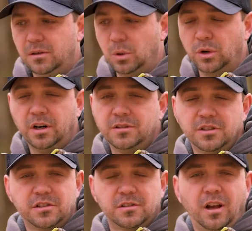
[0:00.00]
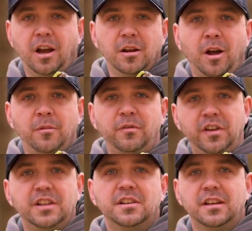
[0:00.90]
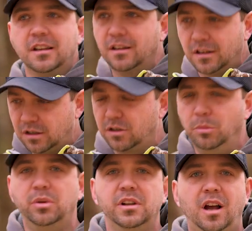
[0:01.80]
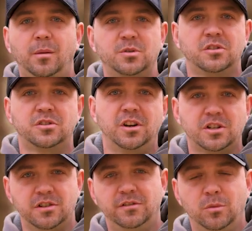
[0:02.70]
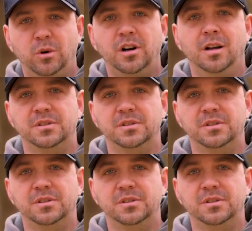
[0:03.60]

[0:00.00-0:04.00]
or I'm facing it complete opposite direction from where I'm